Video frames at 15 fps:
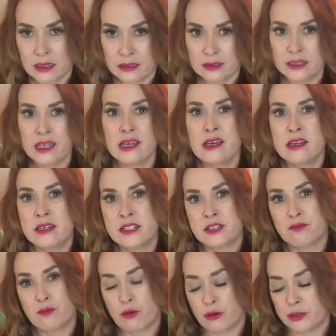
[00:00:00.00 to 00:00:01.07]
Leah is,
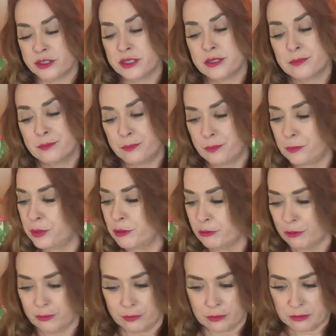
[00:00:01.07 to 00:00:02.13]
of course,
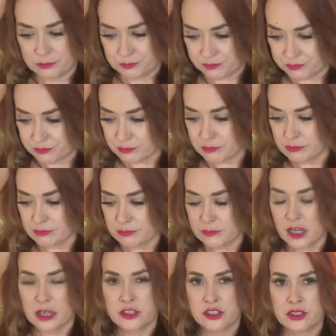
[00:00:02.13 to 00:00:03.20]
beautiful.
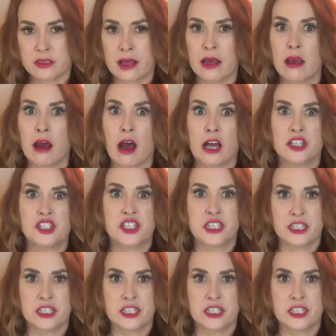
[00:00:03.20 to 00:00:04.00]
Thank God she